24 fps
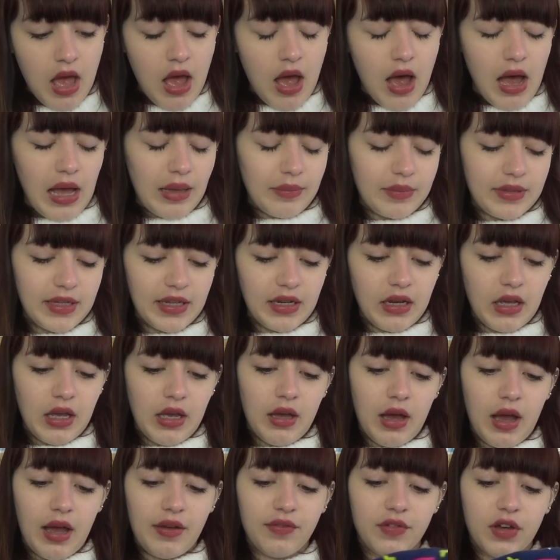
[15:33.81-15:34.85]
I'm gonna,
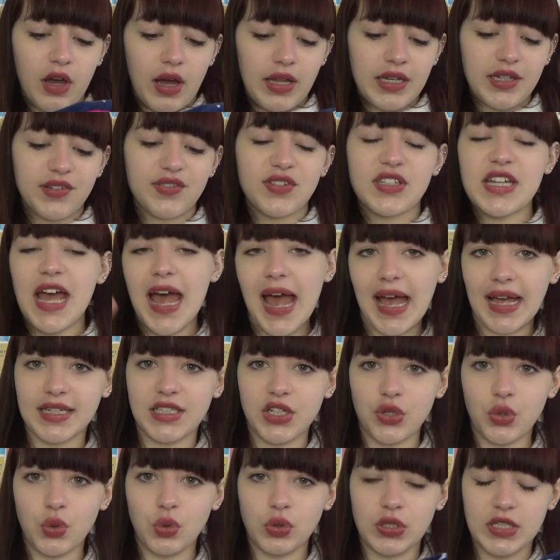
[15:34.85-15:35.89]
I've kind of tacked
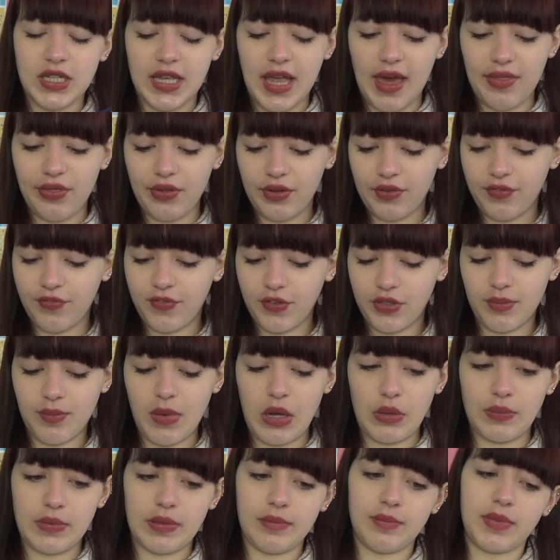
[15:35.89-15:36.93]
it all together for the
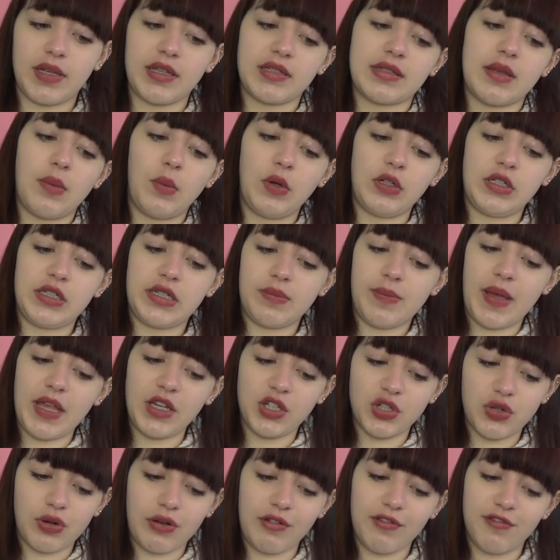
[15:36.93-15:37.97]
moment because I wanted to make
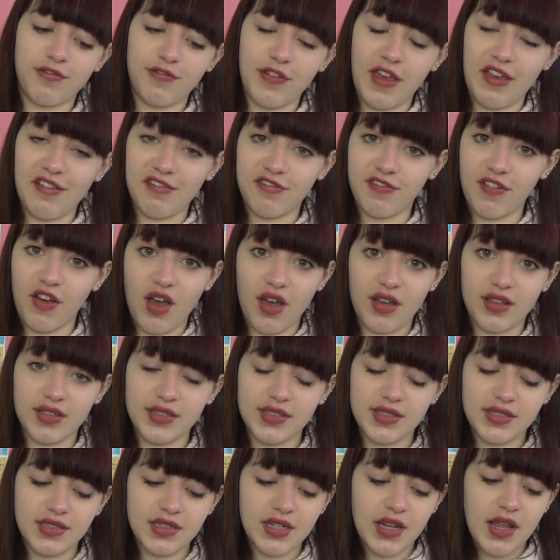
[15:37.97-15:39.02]
sure it fit
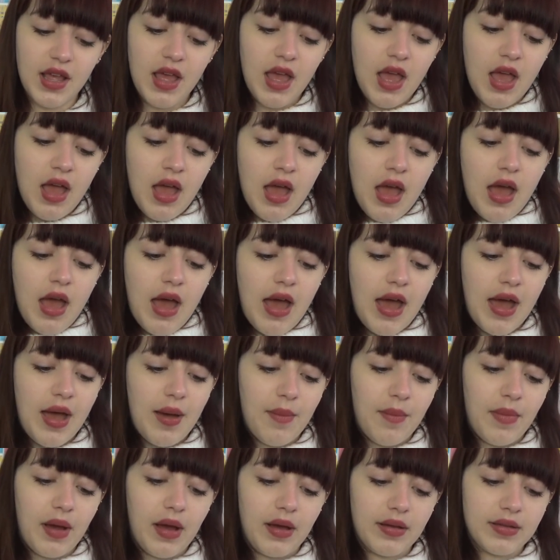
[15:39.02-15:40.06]
first.
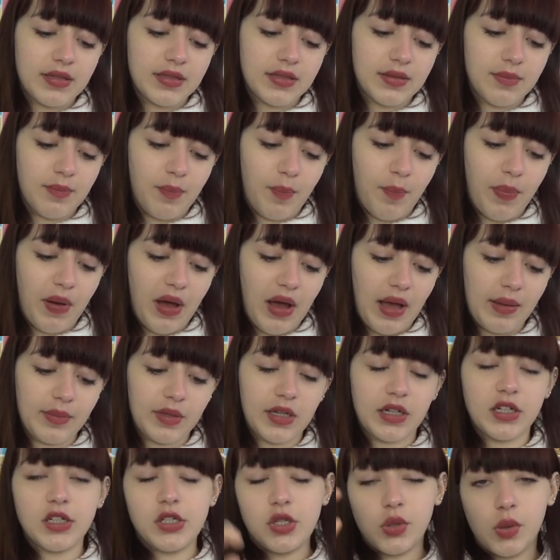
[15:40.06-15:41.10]
Um, but I'm
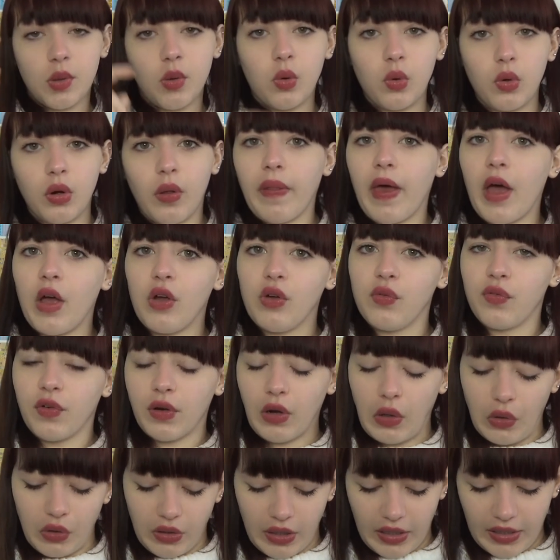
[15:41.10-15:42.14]
gonna do it all on the
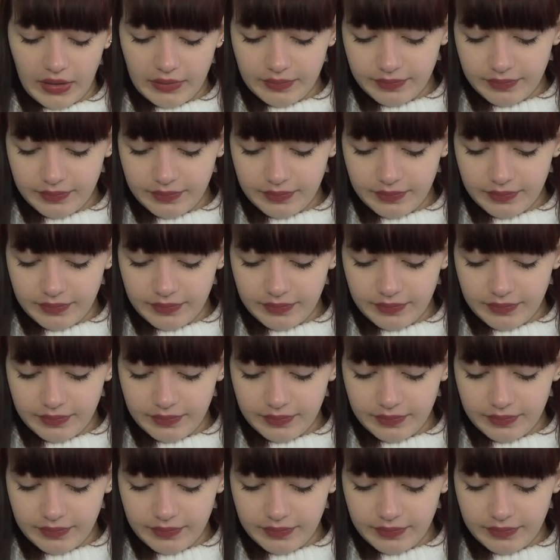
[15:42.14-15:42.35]
overlocker